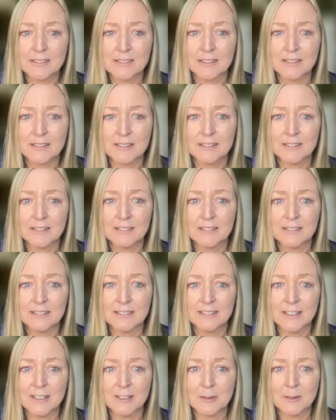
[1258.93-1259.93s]
And,
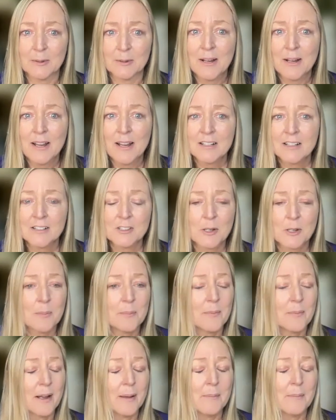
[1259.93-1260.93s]

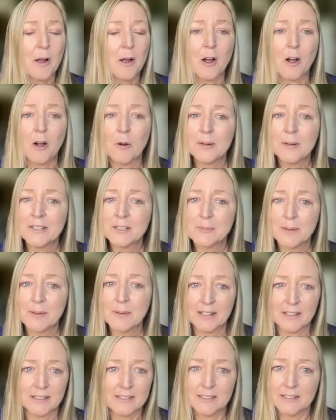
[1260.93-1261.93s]
so I'm always
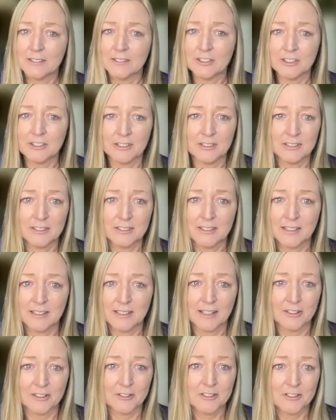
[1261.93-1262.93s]
paying attention to the
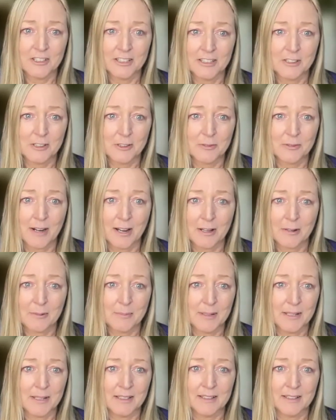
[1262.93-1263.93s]
energy that's around
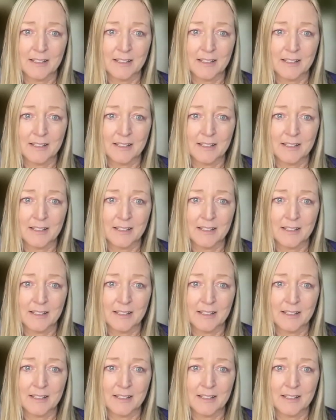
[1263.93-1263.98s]
me and the